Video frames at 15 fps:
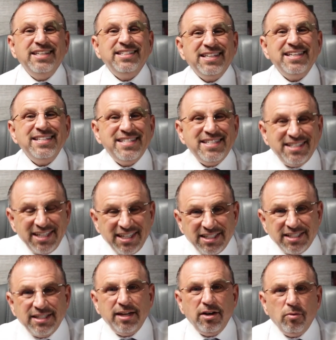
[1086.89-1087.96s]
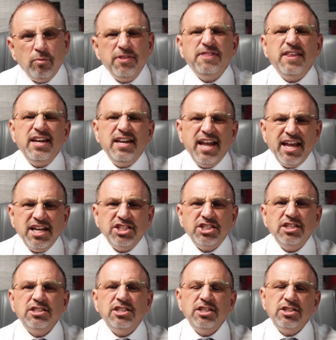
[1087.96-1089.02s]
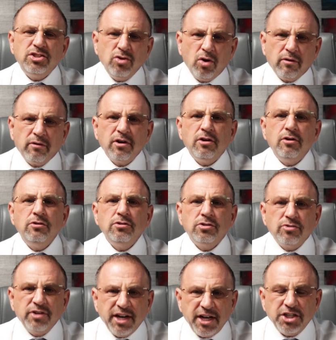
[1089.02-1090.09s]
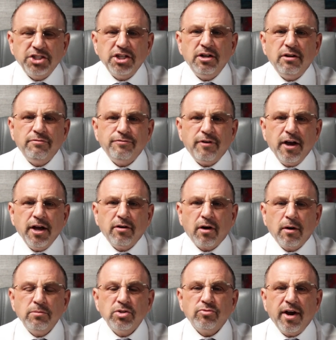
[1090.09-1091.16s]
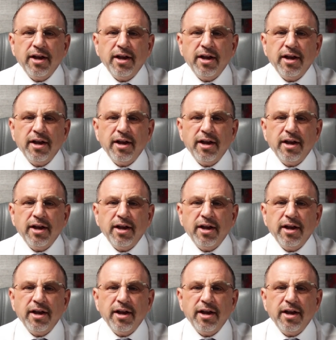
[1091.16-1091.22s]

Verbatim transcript: is consistent with the nation's historical tradition of firearms